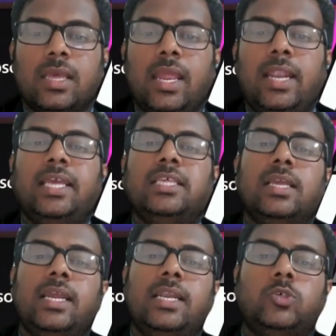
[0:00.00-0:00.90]

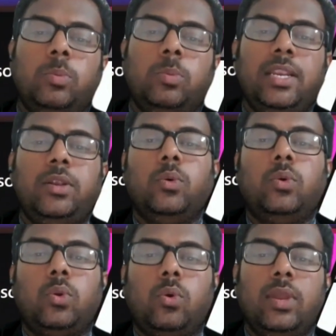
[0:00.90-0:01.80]
It should be
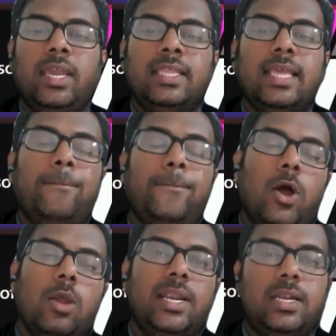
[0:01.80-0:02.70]
due to his
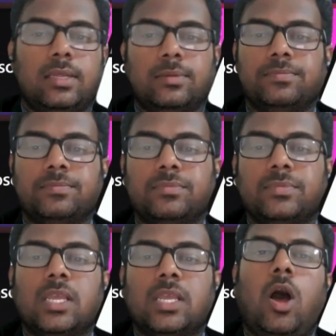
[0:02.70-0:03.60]
employment
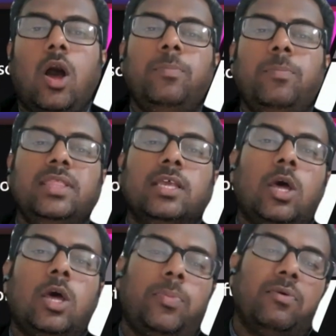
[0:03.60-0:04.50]
or business
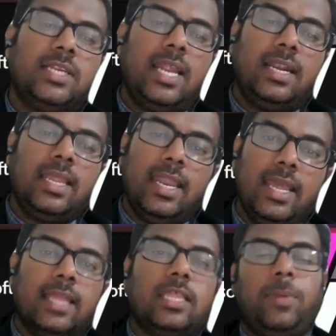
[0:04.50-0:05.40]
or profession at any
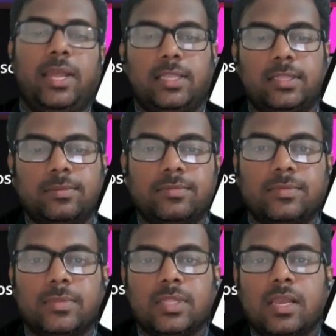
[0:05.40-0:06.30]
other place.
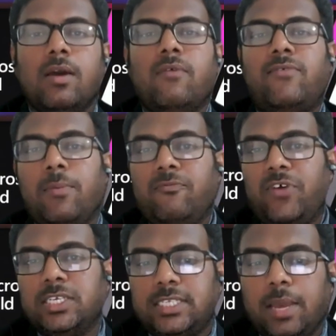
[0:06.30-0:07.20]
From
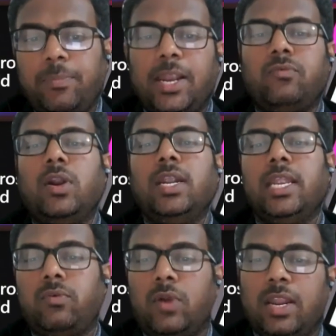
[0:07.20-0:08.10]
1st April
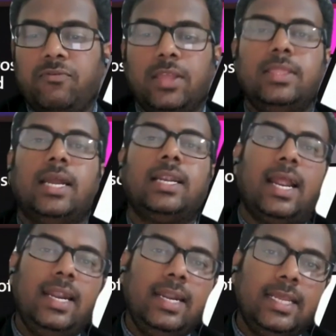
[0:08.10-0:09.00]
2025, that
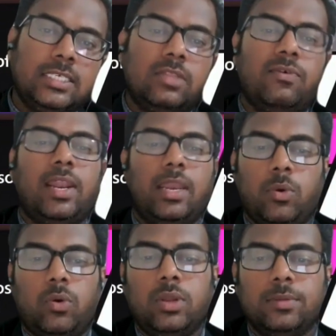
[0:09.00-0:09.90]
conditions were
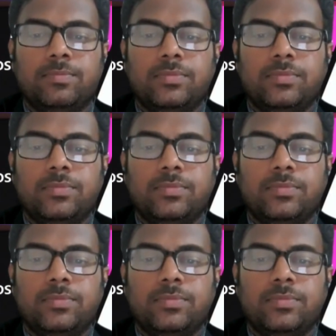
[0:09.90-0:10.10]
removed,